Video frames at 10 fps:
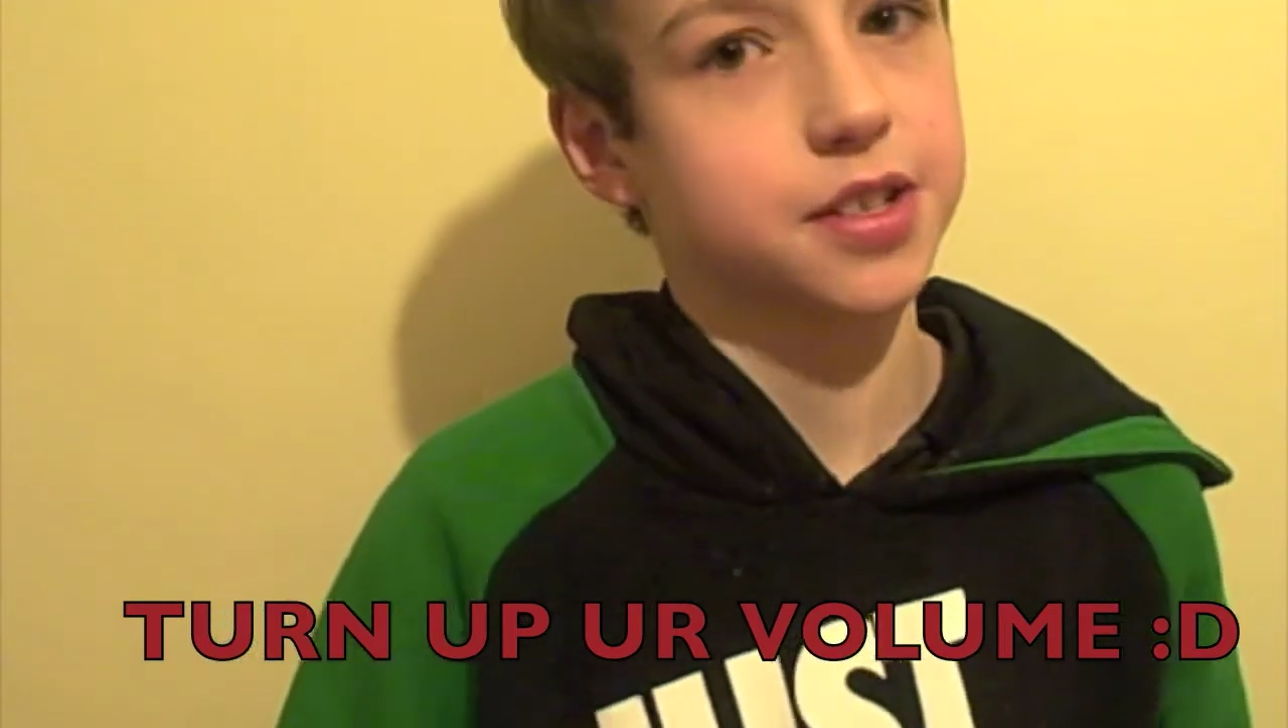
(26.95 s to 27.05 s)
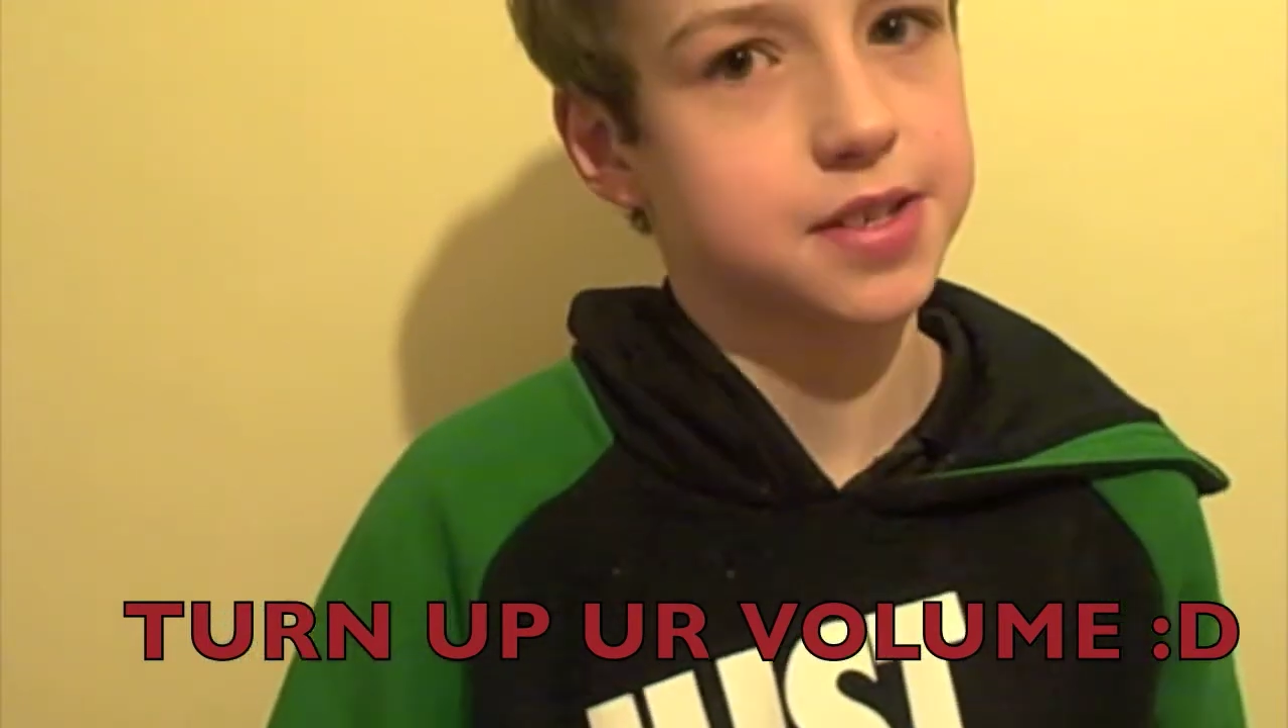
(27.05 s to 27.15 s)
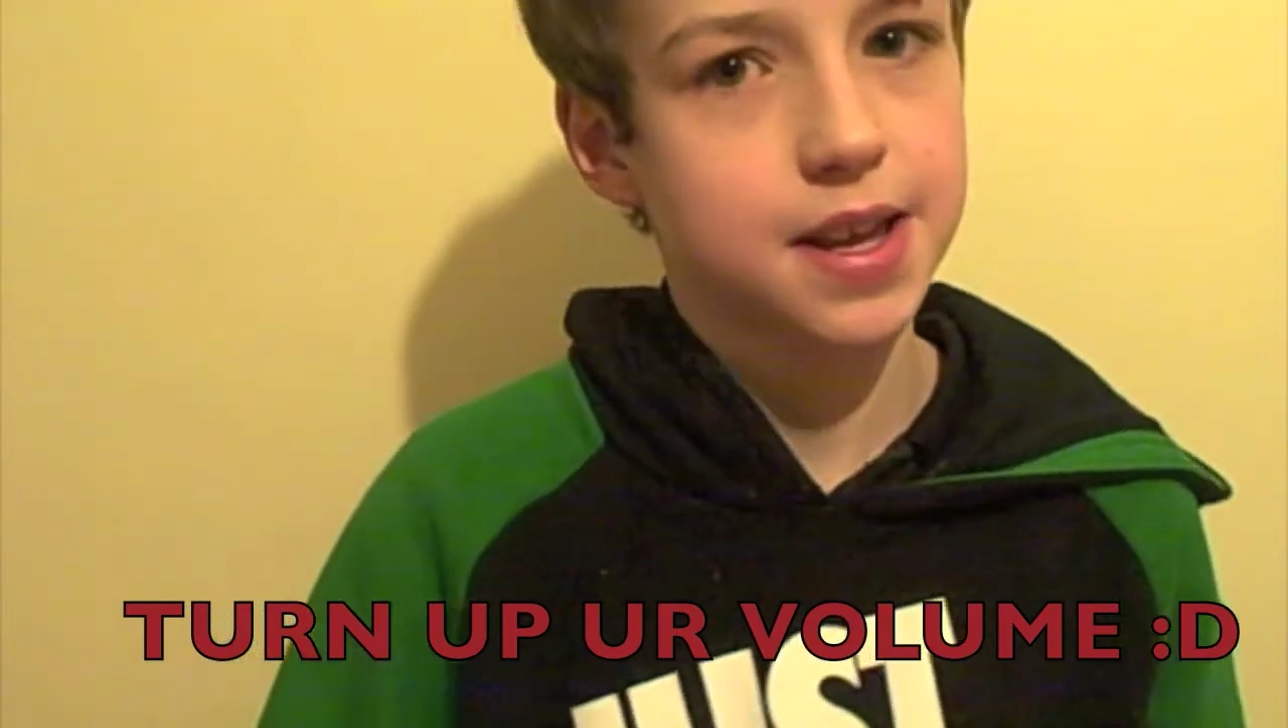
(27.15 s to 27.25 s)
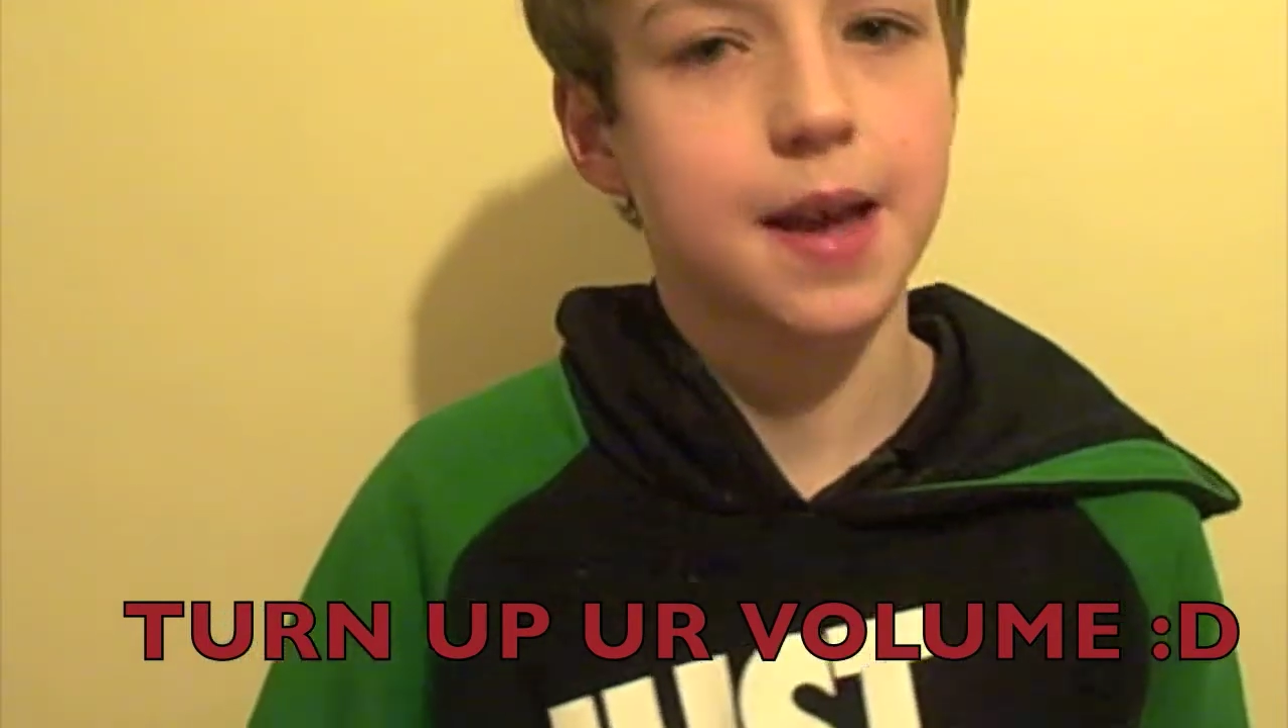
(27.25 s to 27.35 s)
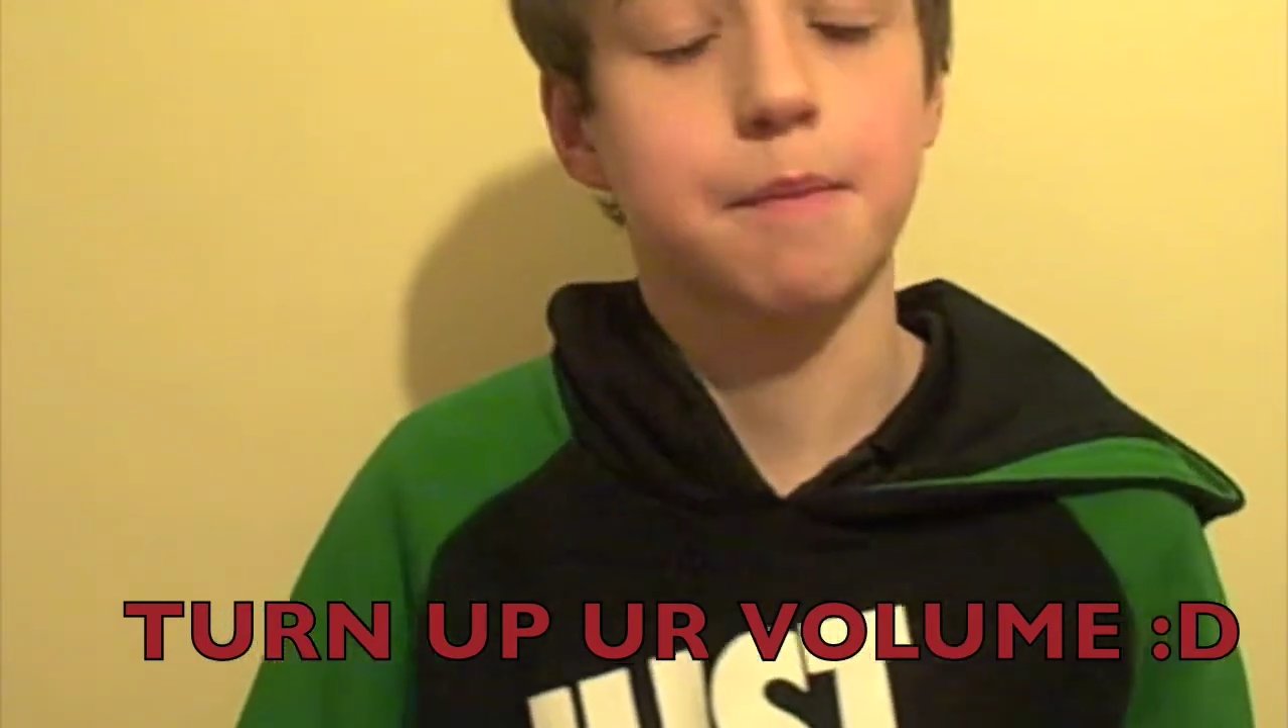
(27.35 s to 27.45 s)

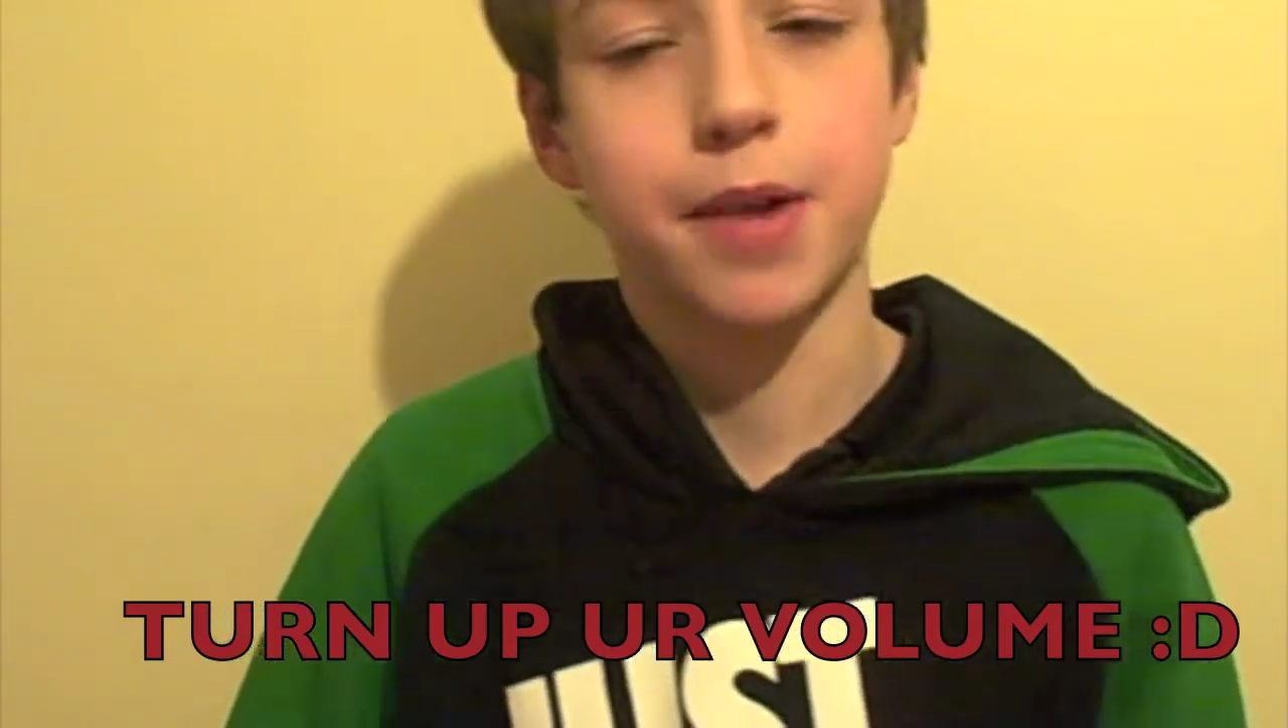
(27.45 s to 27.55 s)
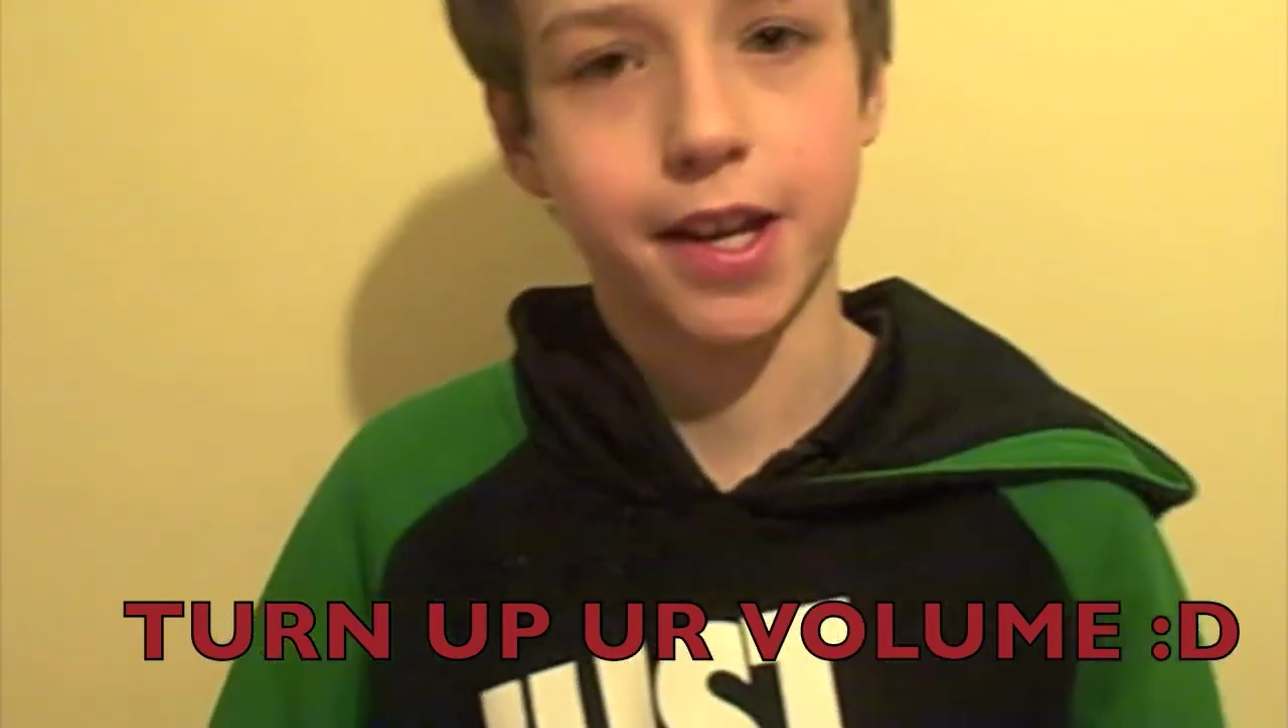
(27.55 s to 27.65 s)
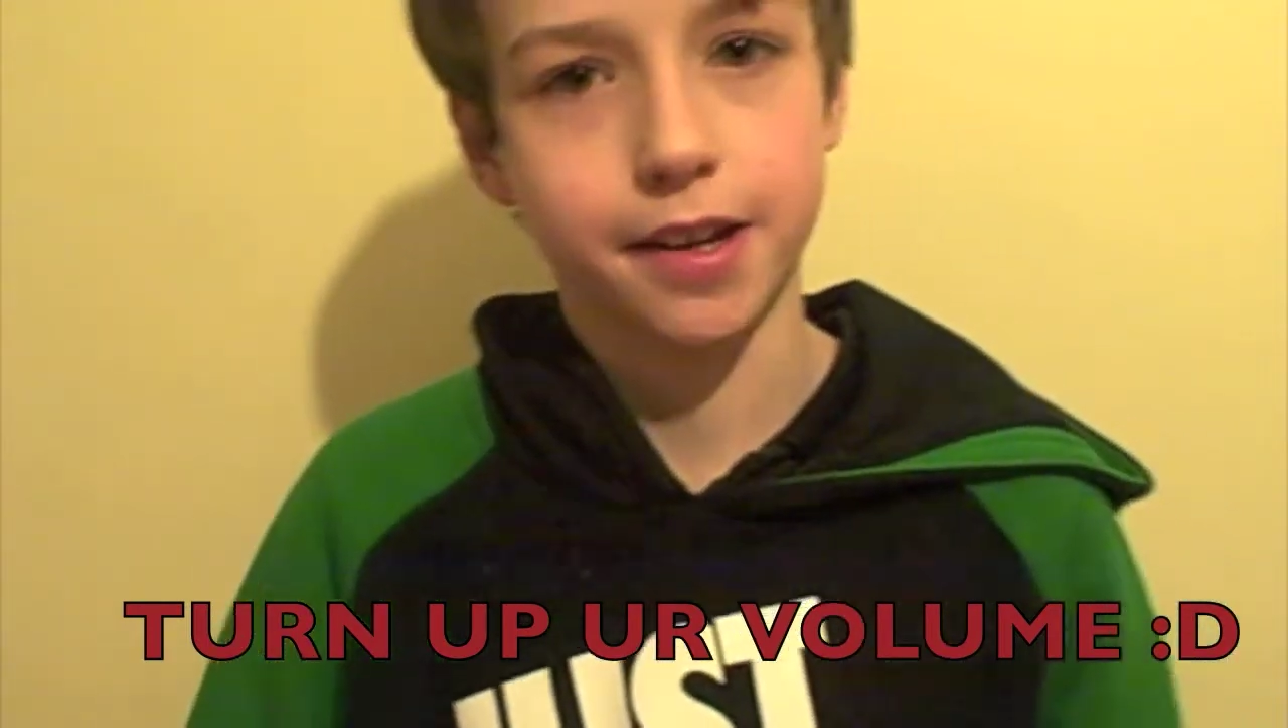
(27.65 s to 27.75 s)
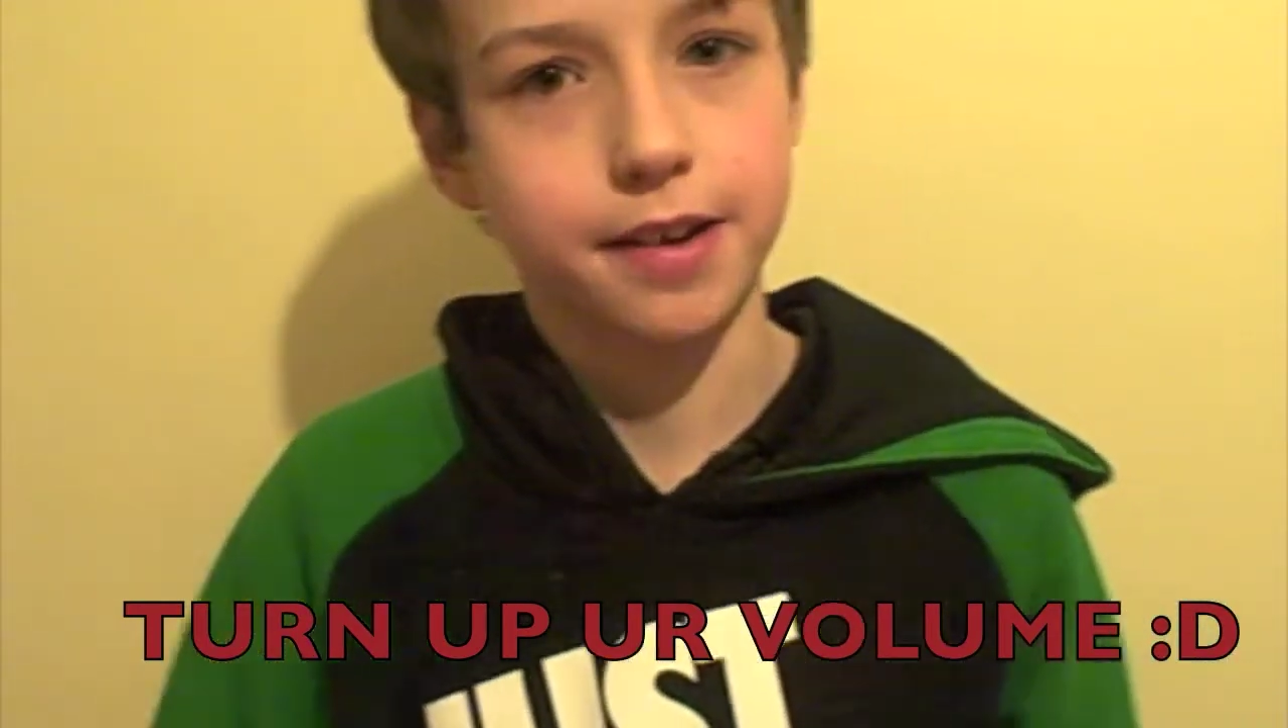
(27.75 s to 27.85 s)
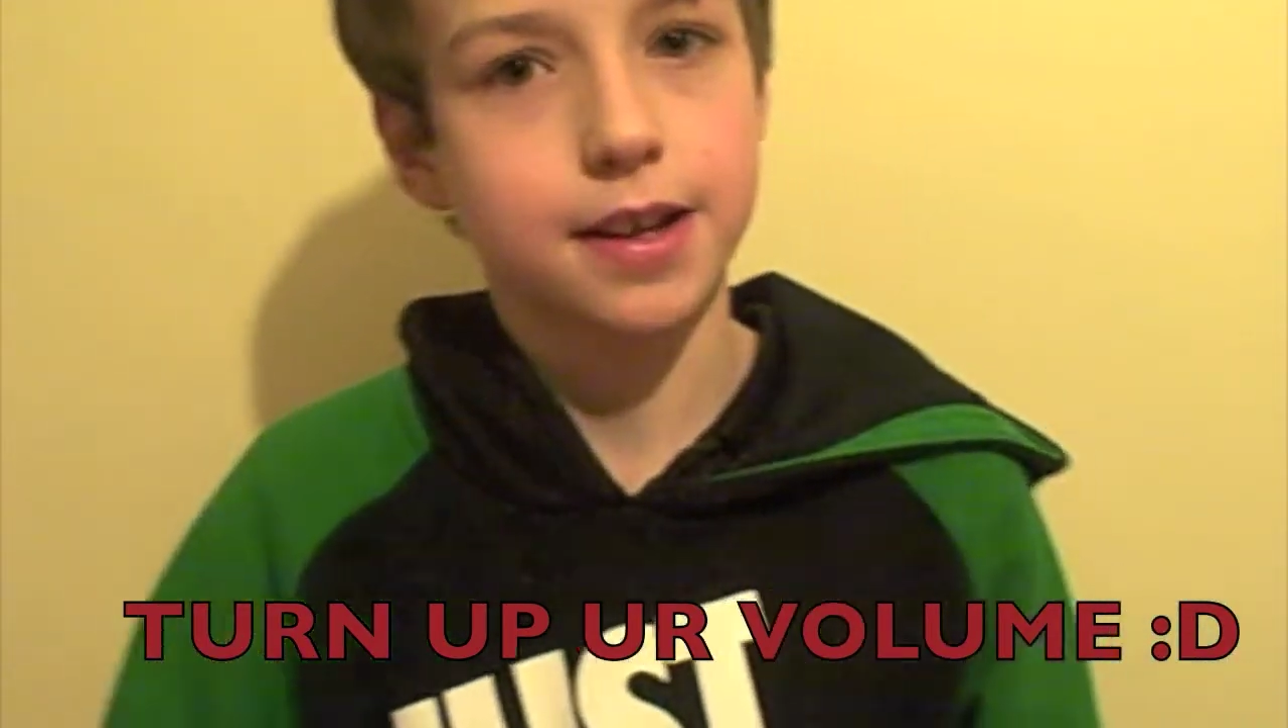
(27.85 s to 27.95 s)
is
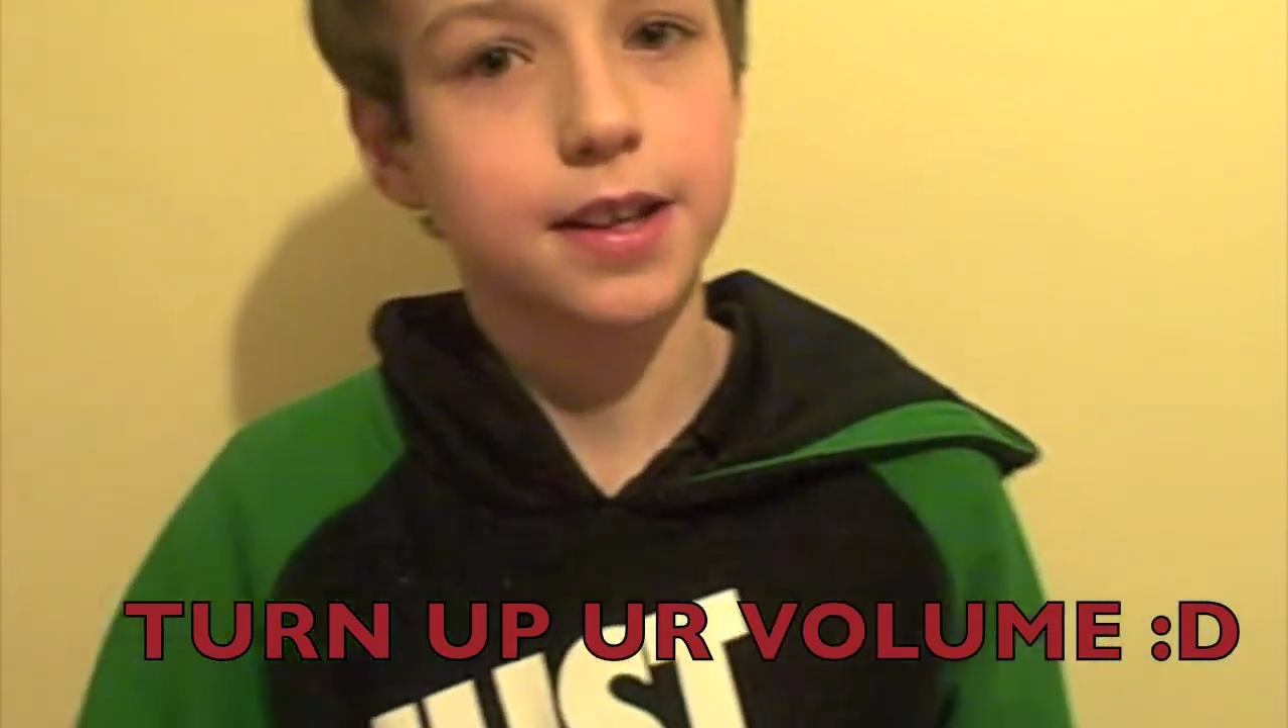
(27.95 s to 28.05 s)
Megan.